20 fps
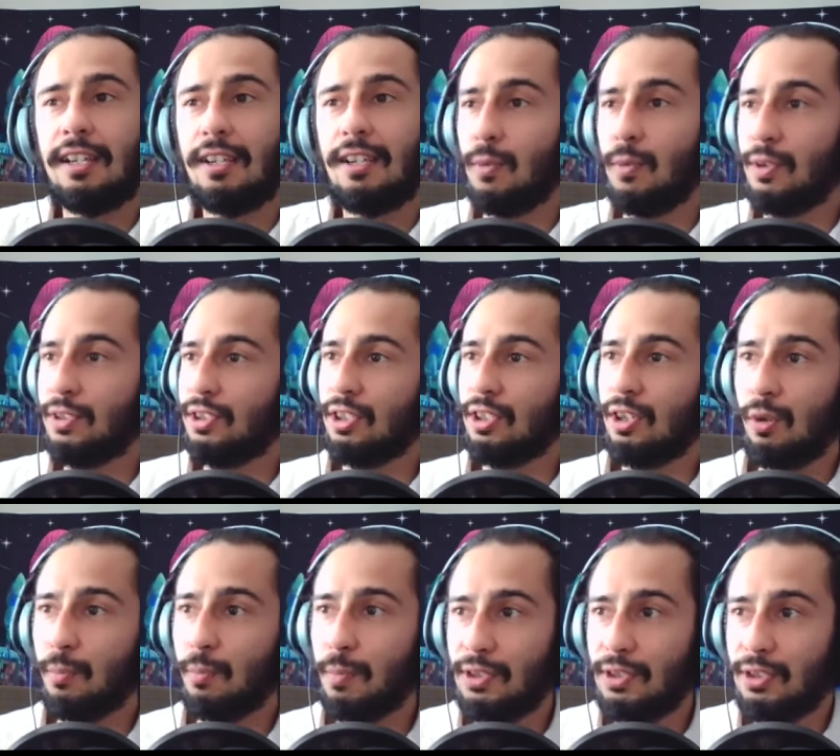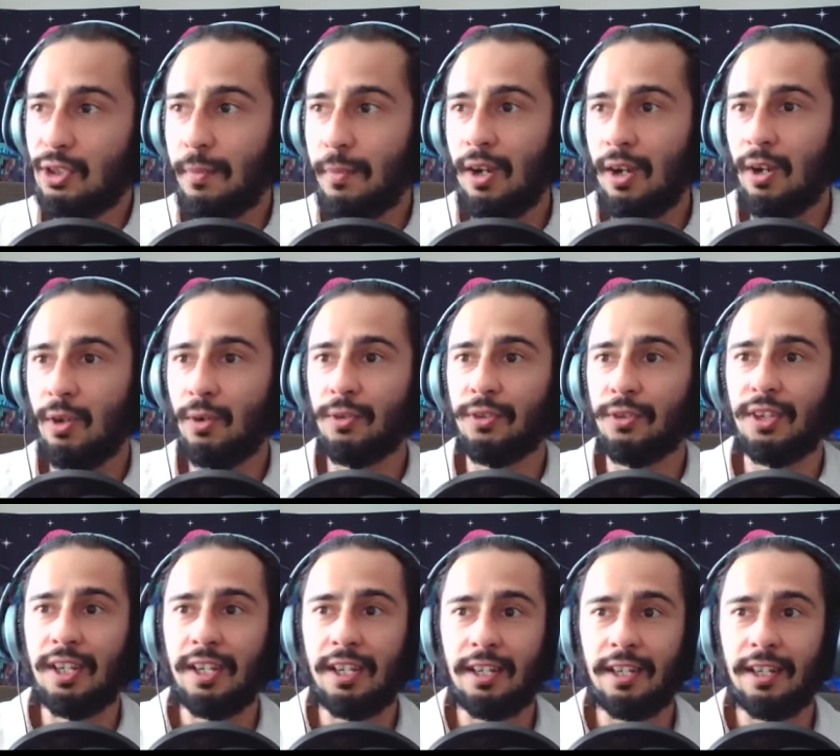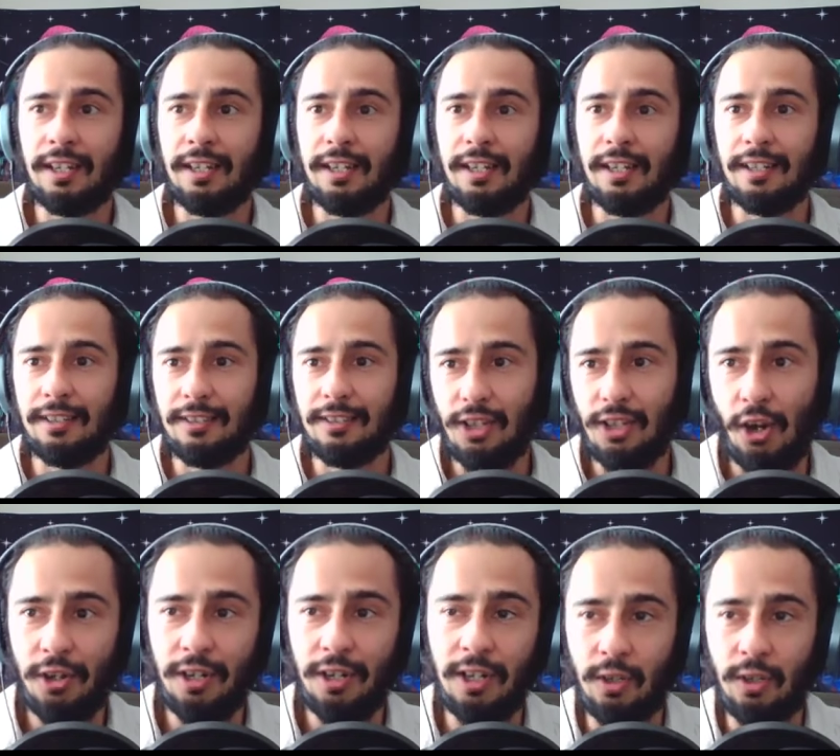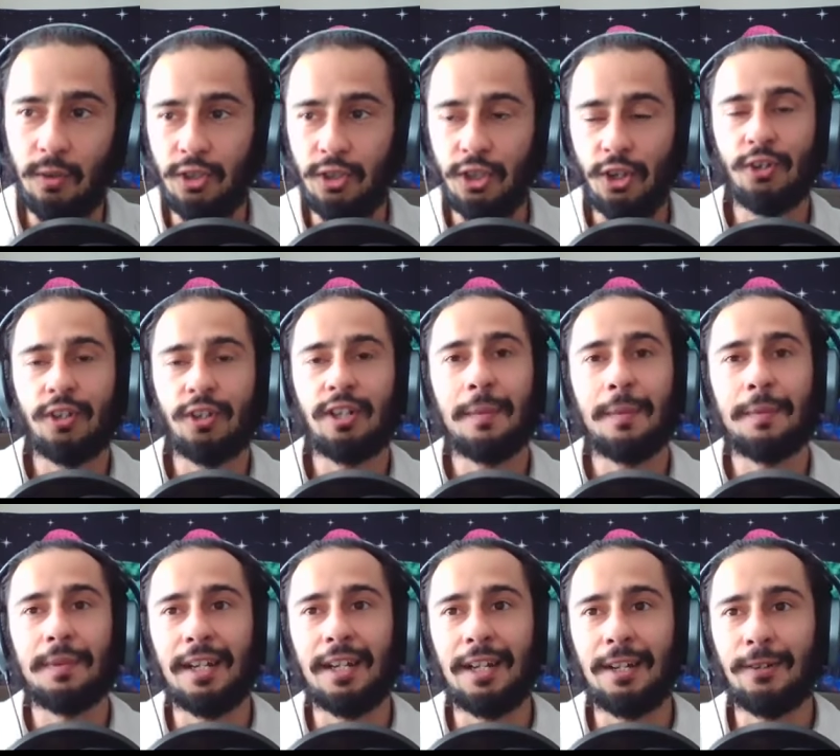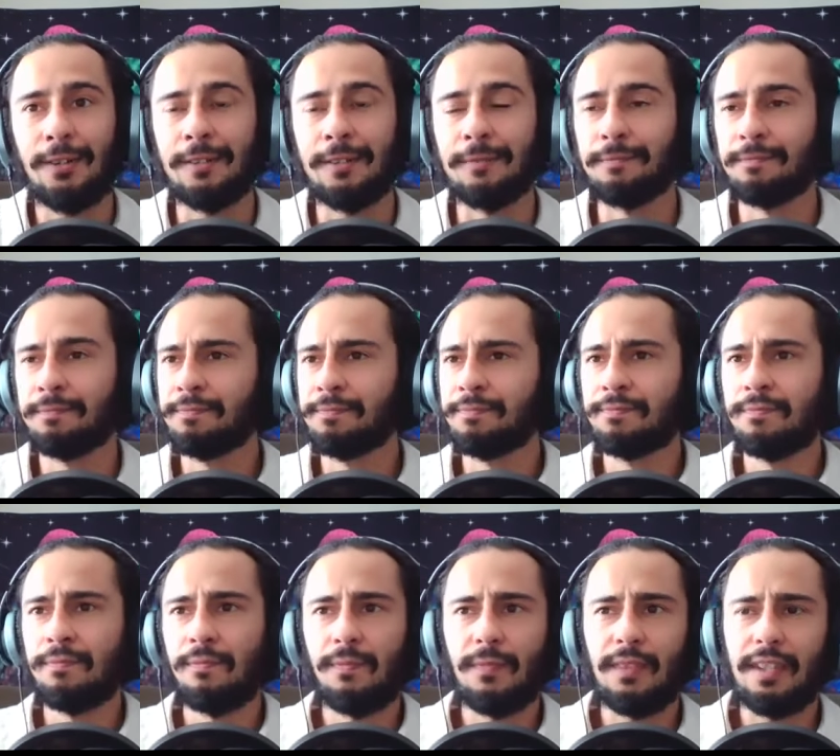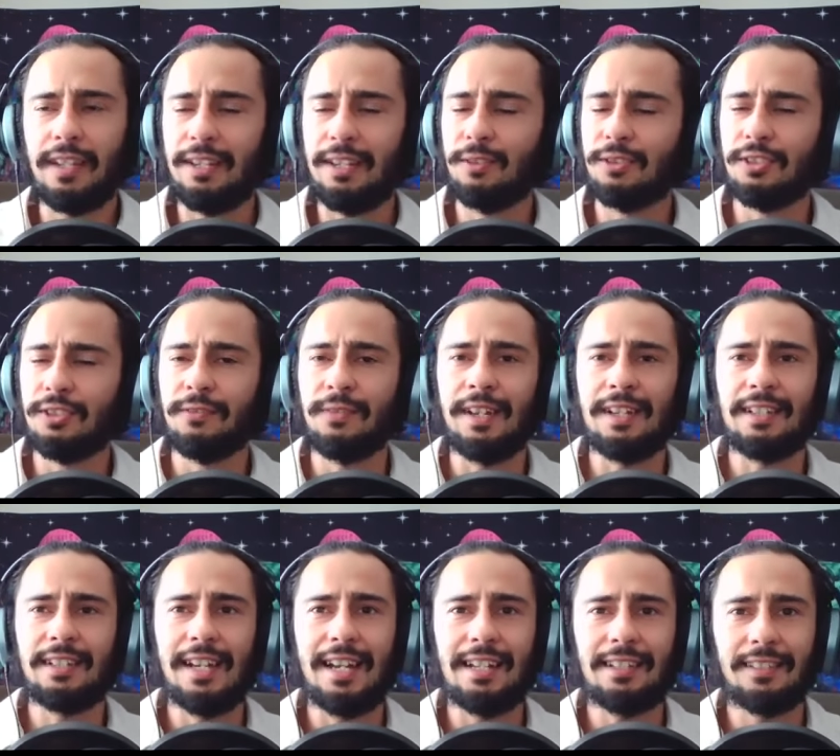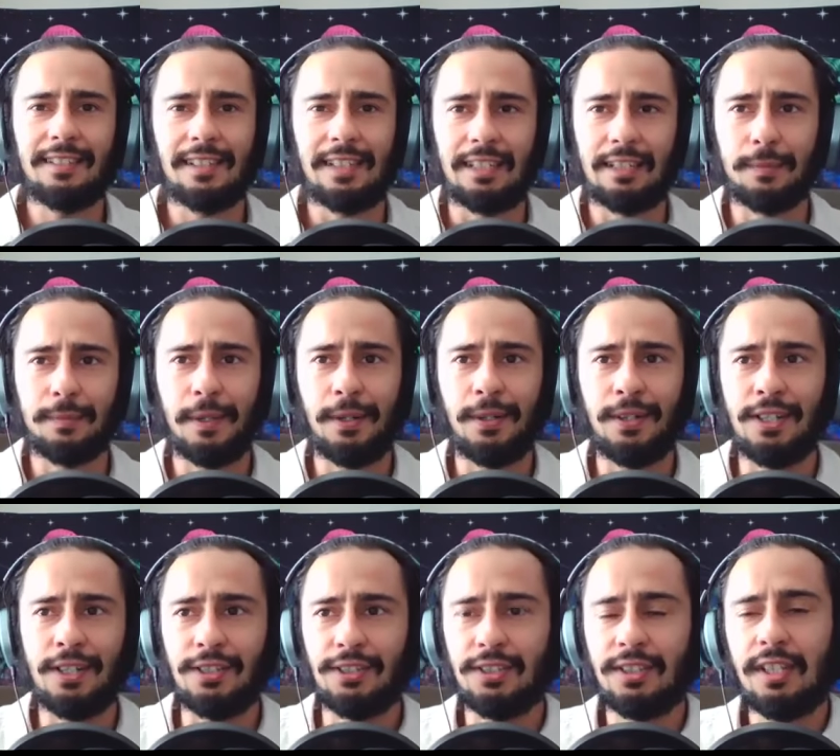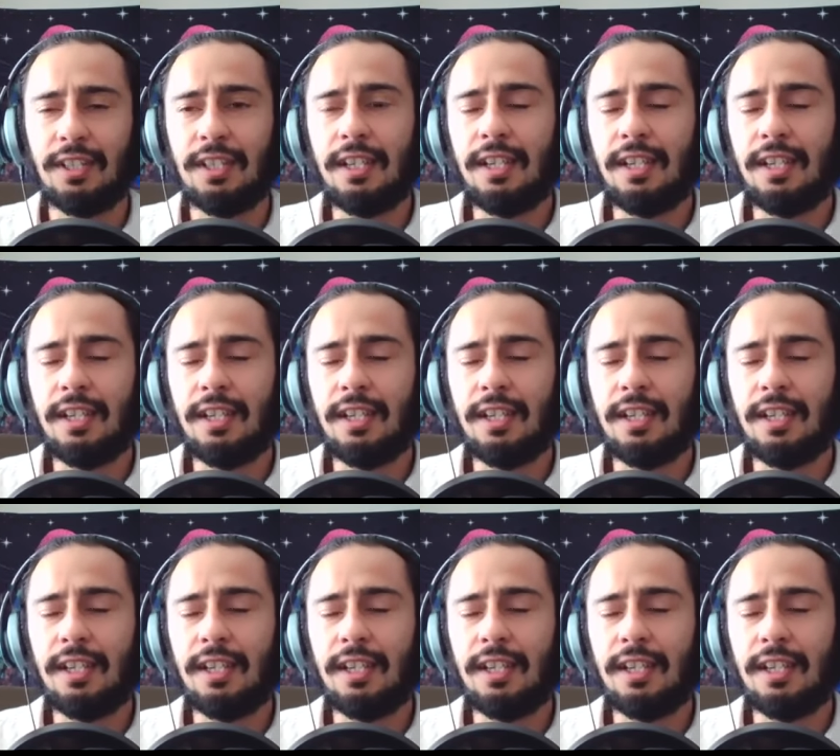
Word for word: went to go pursue my own thing, and and started a new journey up there, and it was a fantastic experience.